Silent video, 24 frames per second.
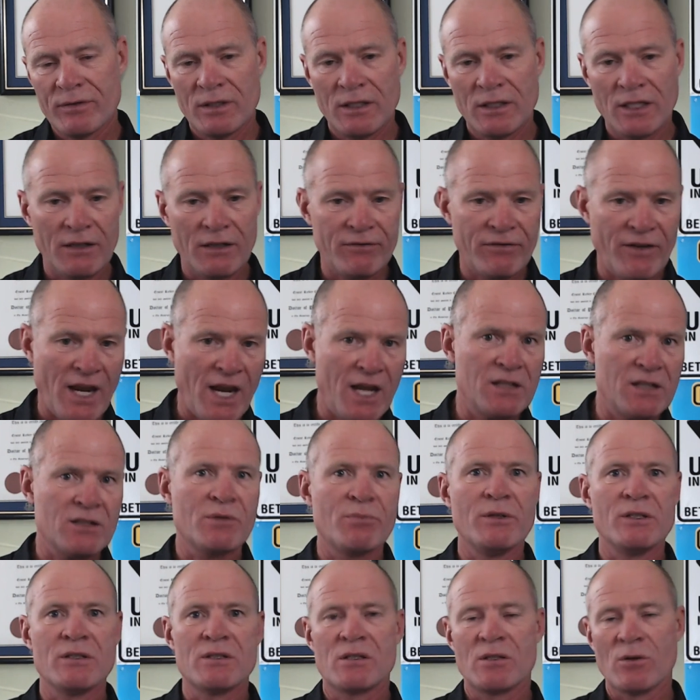
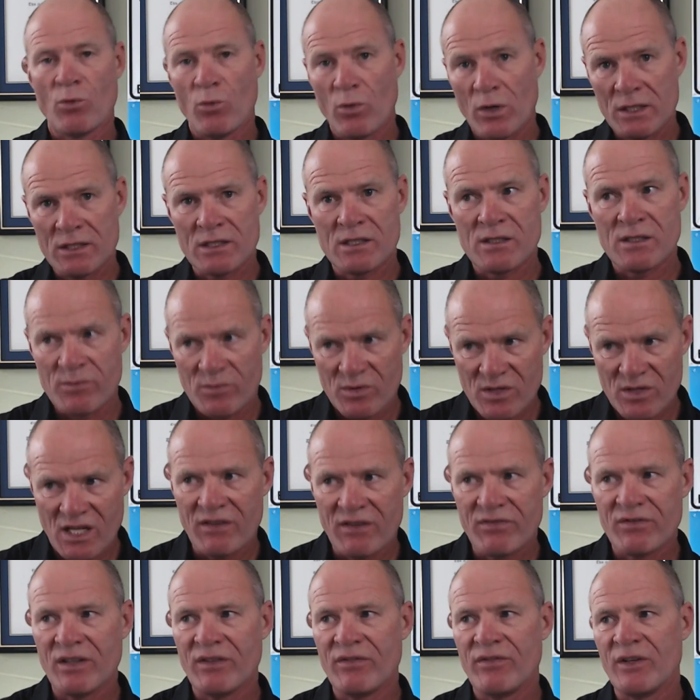advancements. There was some
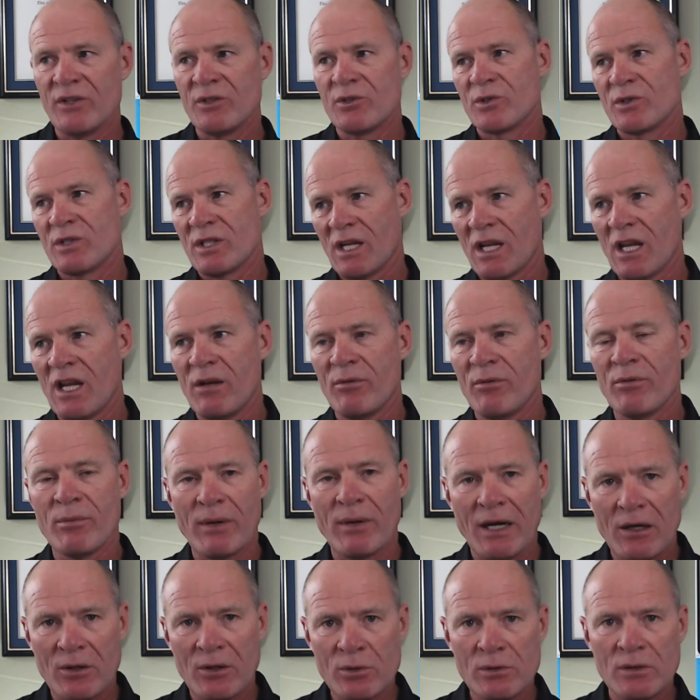safety features that came
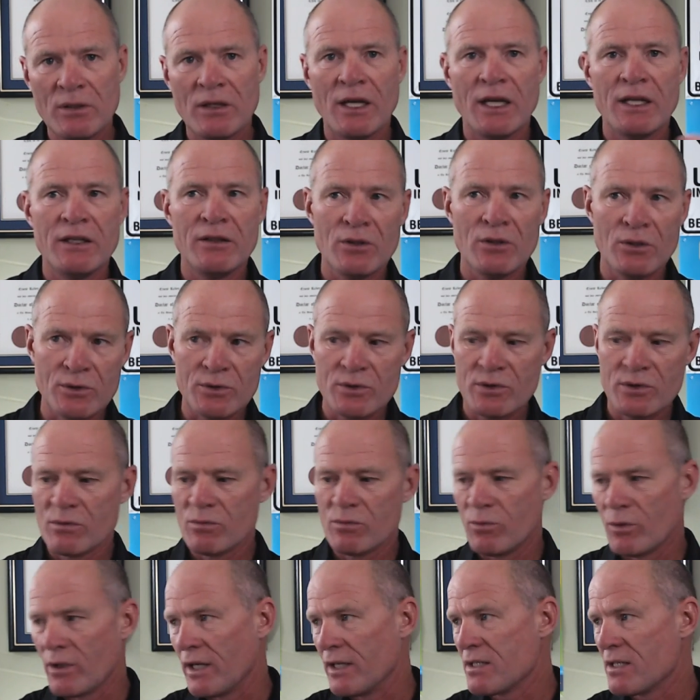about, and those,
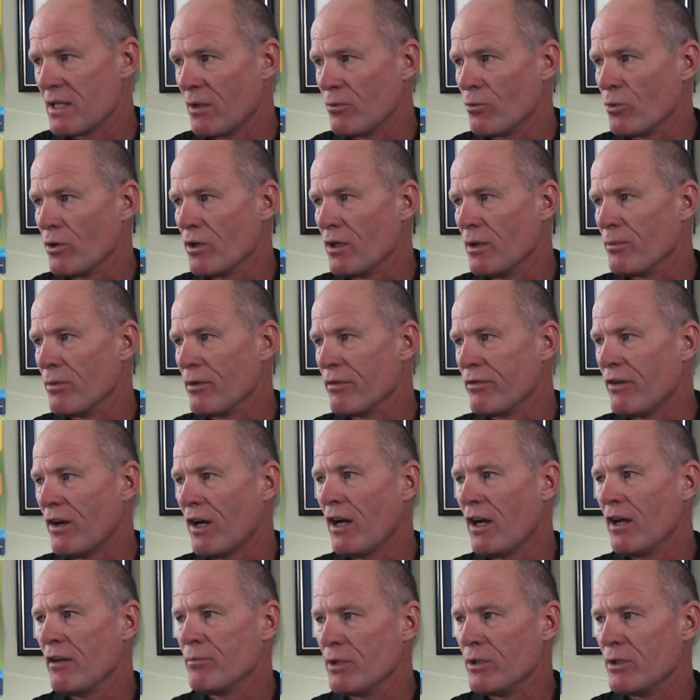what I said, were number 5.